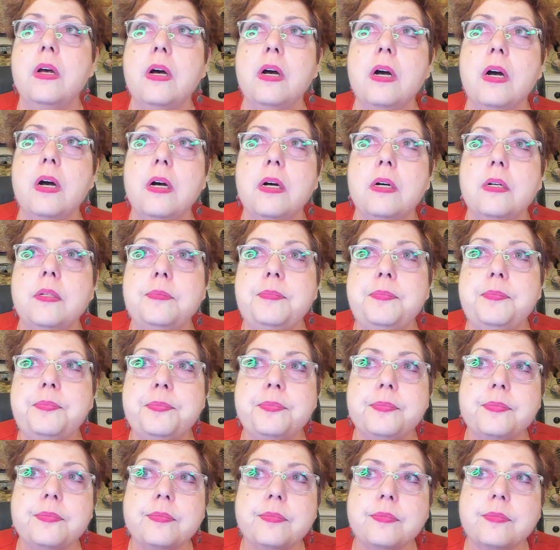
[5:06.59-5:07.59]

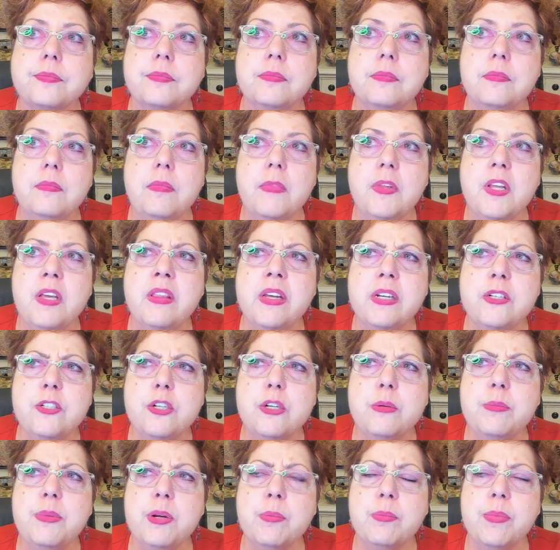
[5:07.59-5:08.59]
That
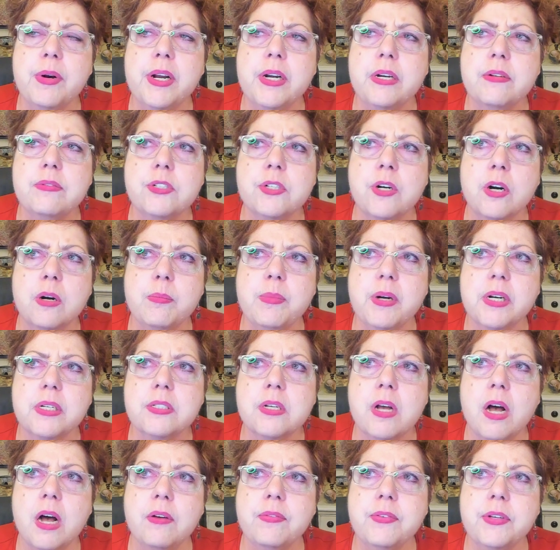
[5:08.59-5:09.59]
should be a brand of Starbucks
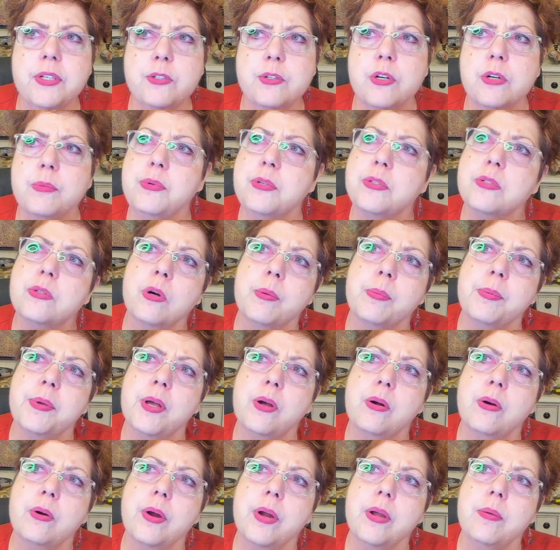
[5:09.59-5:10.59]
coffee, triple Scorpio
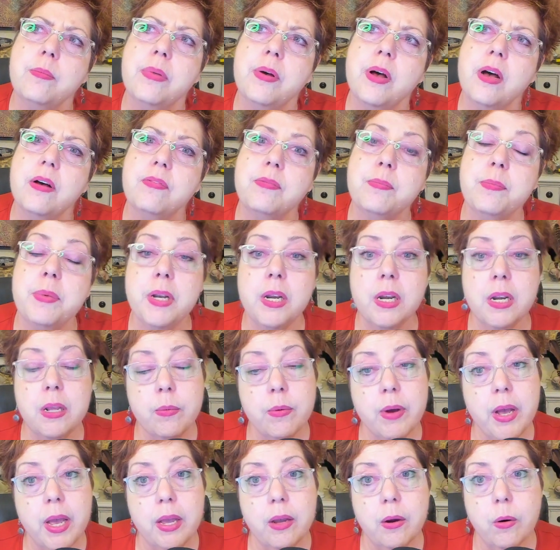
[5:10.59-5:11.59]
cream puff. But
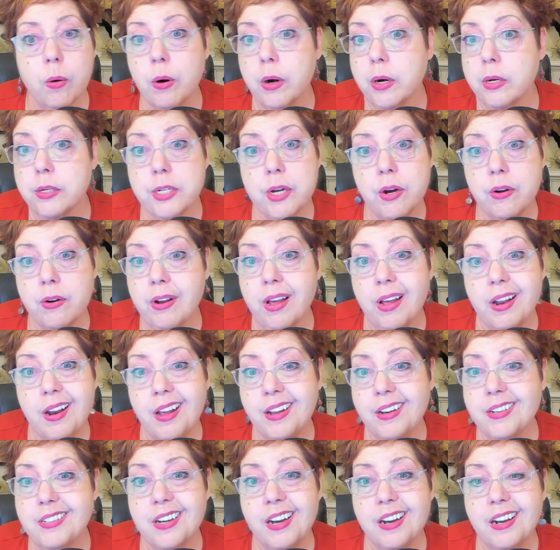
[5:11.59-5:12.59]
anyway, or a donut
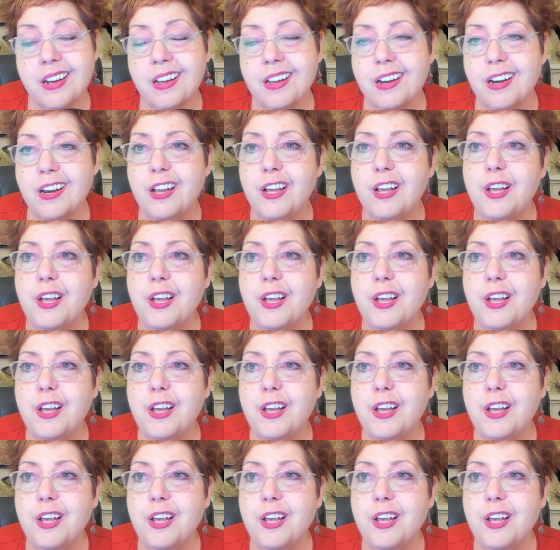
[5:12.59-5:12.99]
at Dunkin'.